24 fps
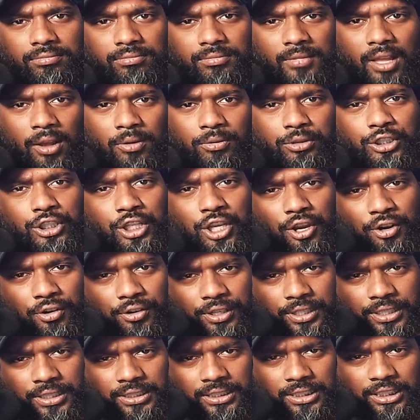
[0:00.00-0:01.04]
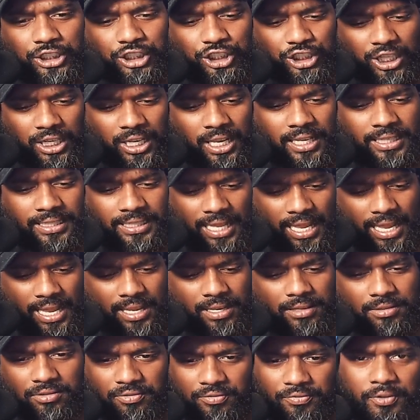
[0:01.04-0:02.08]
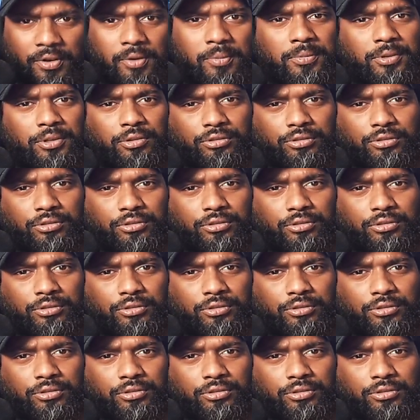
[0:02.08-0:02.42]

I was curious and shit like that. You feel me?